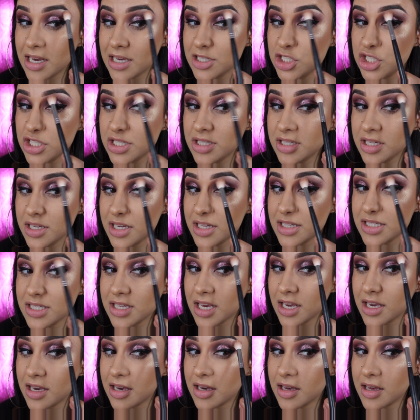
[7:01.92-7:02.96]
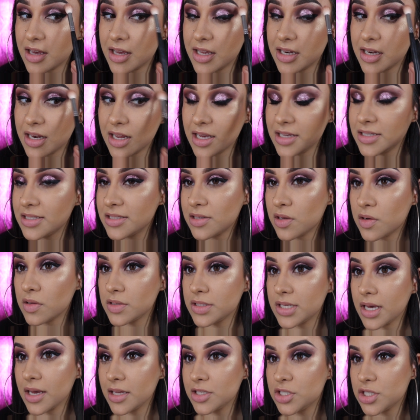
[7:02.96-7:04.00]
I just think it's like a nice little
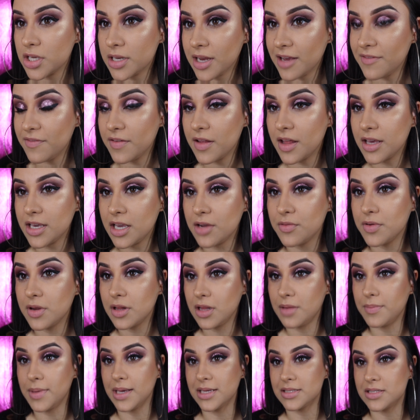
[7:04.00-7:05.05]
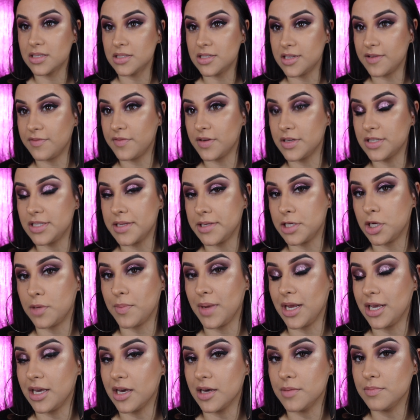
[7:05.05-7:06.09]
touch, and I feel like it really makes a difference in your
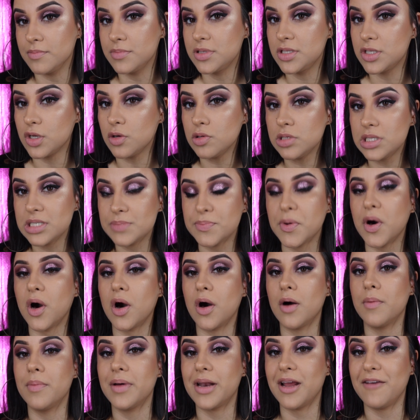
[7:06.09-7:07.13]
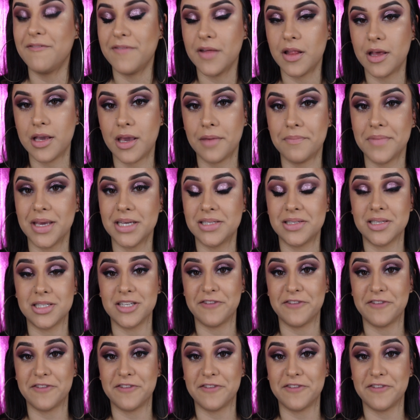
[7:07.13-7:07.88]
makeup. So small, but I feel like it makes a